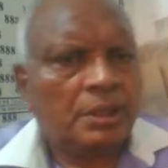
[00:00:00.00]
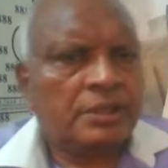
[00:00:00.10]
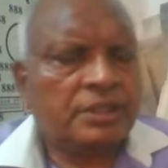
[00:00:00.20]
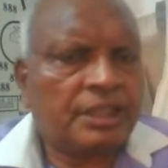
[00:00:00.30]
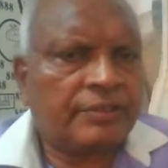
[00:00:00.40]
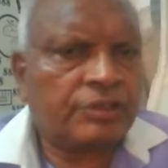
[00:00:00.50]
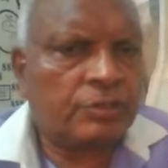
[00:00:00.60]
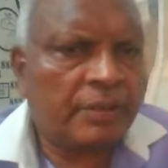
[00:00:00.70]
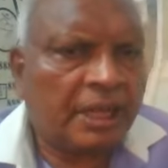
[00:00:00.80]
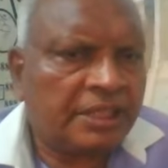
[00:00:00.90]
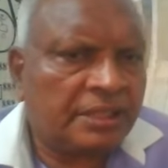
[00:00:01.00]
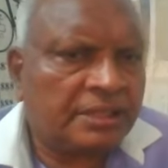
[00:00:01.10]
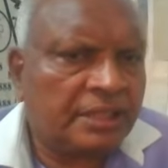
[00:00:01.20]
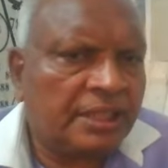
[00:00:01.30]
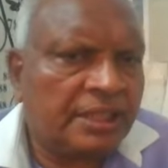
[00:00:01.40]
certificate of materials
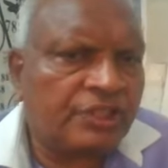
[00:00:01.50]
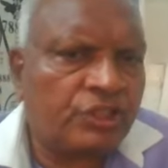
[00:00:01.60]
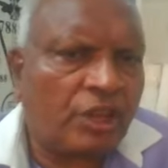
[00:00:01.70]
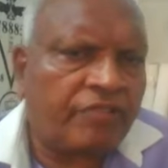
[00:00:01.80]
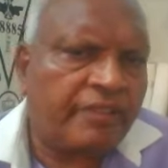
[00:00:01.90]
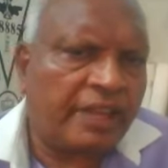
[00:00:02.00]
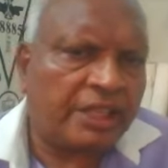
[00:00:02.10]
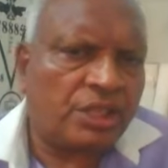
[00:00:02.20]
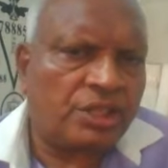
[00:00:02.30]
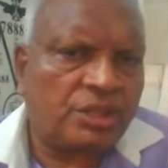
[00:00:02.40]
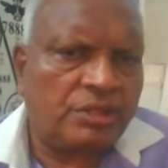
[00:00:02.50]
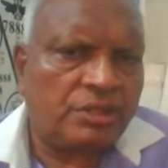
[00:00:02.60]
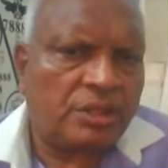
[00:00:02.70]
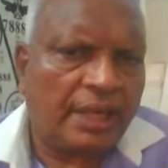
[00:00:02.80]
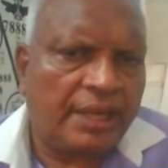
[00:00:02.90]
and list of
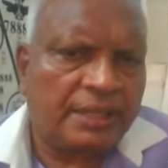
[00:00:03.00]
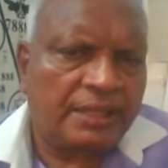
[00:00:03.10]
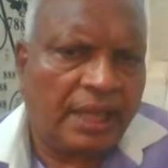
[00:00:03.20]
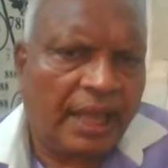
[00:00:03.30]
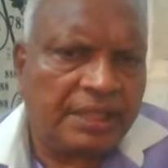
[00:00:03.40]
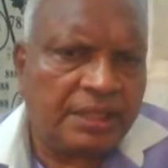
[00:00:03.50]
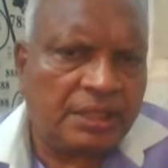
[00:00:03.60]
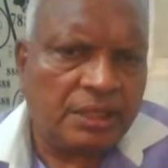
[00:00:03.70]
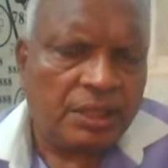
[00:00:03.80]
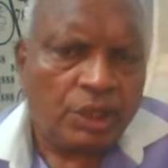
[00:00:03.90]
variations and any